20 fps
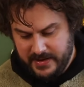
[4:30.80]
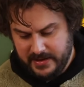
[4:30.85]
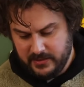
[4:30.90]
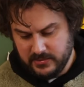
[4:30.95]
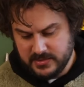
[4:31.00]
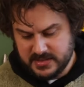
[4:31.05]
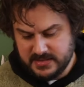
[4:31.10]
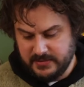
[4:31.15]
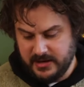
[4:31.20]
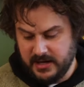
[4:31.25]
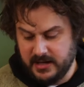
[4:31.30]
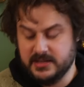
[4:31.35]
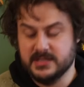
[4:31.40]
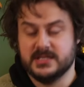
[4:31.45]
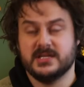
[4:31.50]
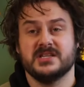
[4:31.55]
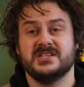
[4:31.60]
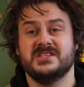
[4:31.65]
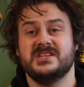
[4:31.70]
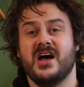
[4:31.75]
away all the
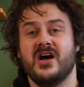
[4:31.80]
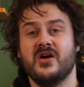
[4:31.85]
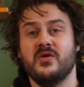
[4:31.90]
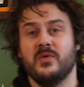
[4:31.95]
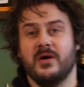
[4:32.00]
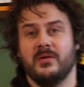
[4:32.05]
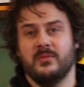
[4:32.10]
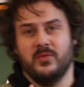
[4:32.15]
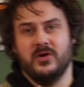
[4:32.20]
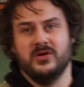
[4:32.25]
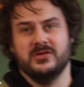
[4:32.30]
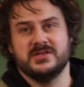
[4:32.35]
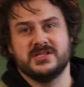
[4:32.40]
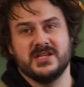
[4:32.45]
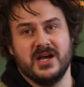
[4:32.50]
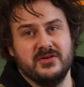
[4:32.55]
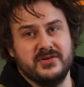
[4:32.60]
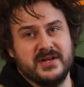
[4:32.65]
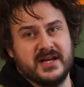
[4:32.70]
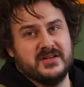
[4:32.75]
tomatoes because no one
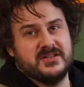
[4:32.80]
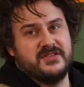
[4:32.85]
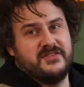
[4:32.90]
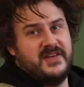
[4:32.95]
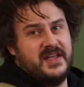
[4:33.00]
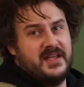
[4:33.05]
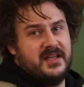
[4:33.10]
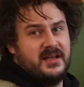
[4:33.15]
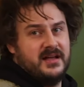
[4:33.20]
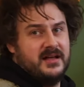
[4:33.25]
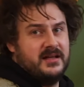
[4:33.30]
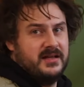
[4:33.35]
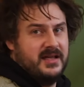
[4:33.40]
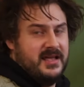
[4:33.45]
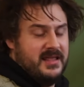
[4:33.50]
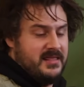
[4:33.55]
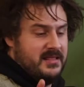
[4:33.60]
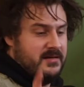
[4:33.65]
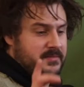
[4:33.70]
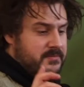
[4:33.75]
wants Odell's finger
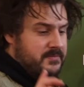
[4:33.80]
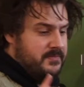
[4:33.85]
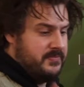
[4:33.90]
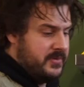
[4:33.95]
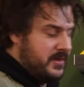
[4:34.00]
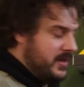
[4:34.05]
in them.